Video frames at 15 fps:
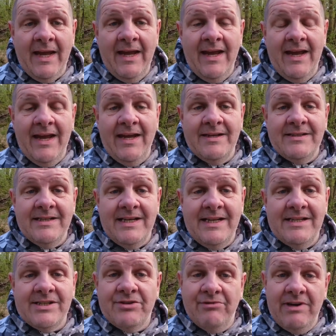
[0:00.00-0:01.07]
and
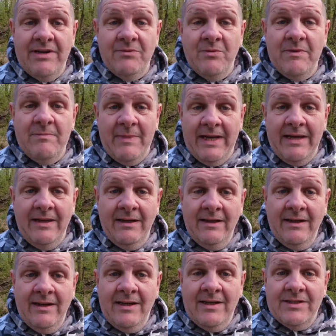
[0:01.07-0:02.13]
he's agreed with me
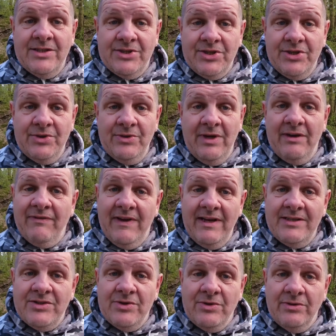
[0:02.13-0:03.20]
to do a
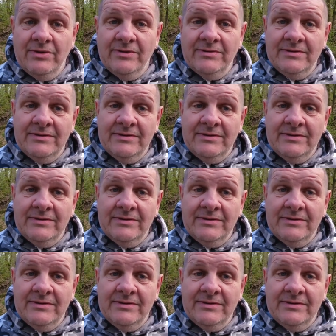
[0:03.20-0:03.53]
van tour.